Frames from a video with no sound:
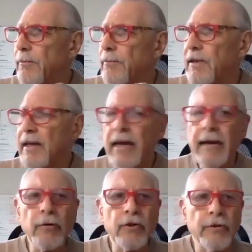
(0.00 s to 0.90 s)
being
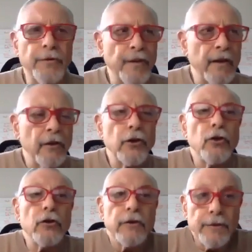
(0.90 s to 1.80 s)
able to feel
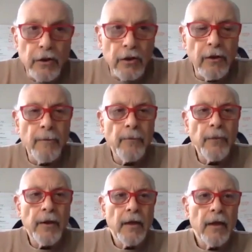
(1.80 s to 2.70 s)
useful,
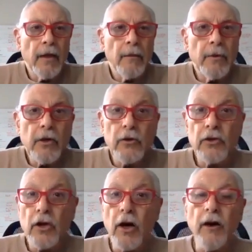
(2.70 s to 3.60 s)

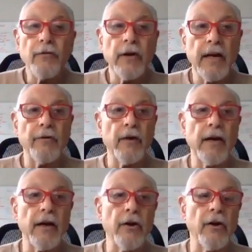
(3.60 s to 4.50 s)
because of whatever
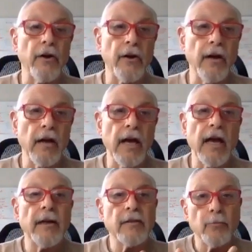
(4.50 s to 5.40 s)
I earn,
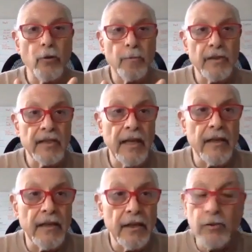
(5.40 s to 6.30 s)
a small
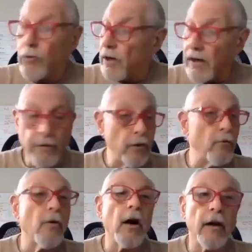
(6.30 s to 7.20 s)
percentage, whatever you
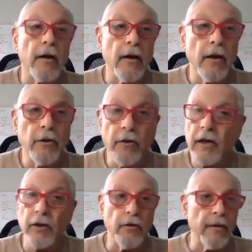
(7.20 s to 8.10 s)
want, you
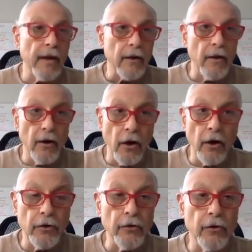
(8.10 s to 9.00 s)
can do that
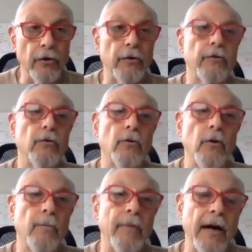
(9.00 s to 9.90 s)
on
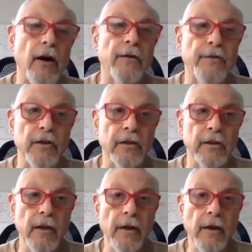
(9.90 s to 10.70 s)
my office.